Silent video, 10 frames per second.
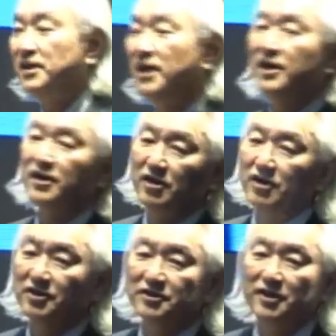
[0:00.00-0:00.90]

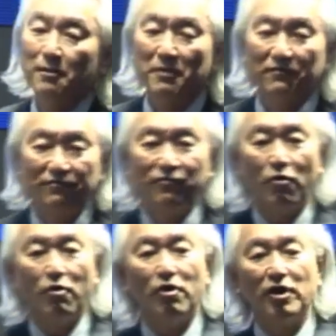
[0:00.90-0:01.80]
years
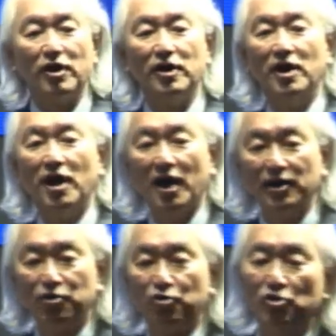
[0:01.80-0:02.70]
before
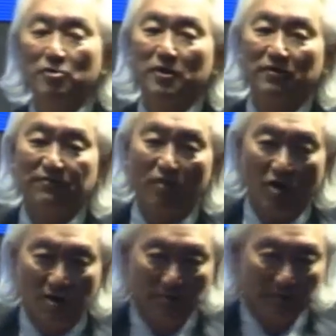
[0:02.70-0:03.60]
a tumor
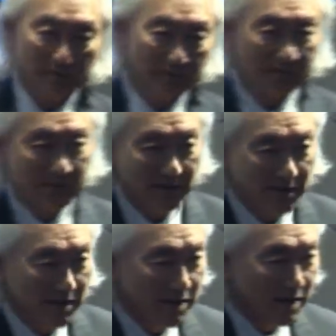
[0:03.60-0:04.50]
forms.
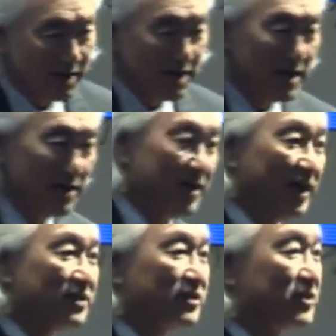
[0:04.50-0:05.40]

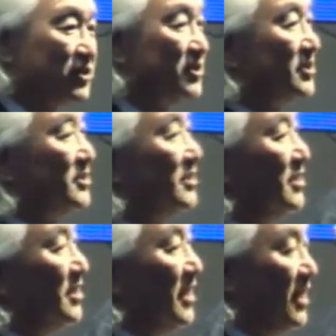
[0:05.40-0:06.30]
This
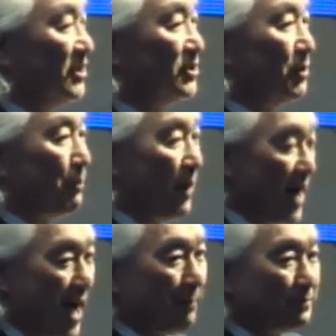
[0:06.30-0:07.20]
is the,
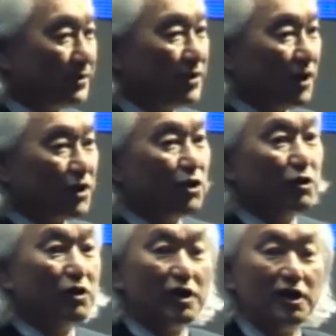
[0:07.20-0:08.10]
perhaps the
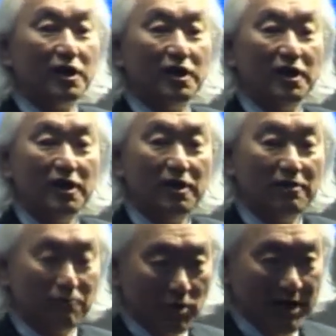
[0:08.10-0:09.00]
cure
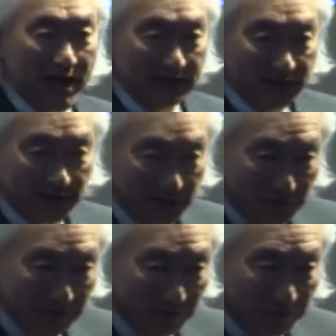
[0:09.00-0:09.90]
for cancer.
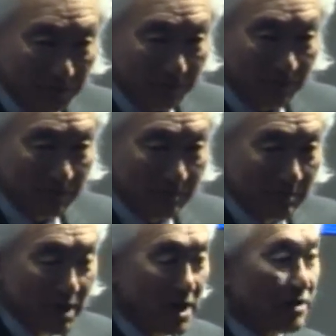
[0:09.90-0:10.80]

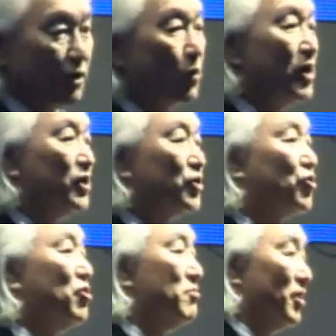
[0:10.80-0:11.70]
The word
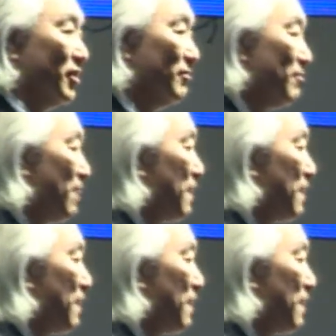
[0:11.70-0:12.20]
tumor